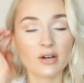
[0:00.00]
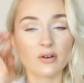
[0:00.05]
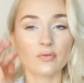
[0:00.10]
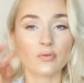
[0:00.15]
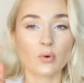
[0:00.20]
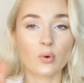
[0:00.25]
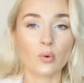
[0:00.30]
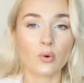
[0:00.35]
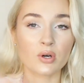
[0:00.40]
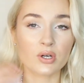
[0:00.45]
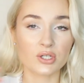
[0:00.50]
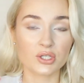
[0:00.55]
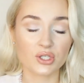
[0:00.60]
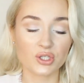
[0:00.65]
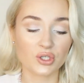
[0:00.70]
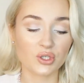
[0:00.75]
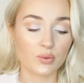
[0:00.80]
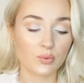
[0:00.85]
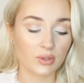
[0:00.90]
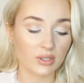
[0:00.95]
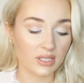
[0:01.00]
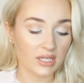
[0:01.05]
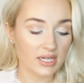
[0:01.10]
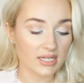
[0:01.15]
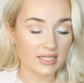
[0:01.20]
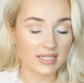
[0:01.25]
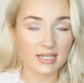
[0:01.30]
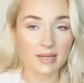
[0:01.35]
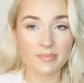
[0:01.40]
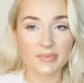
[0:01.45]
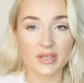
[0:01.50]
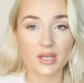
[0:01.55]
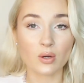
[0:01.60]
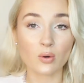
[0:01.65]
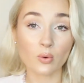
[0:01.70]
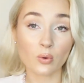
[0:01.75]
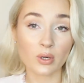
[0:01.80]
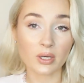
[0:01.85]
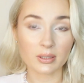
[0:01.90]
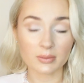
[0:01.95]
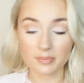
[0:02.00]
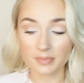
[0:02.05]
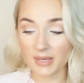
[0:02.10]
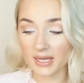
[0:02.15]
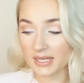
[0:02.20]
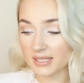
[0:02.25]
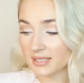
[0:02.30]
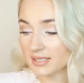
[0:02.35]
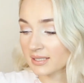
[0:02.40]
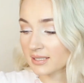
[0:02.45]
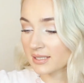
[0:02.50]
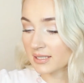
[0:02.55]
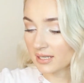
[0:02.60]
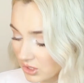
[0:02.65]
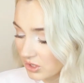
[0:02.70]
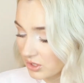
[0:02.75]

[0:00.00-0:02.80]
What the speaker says: of course, you would need something oil-based.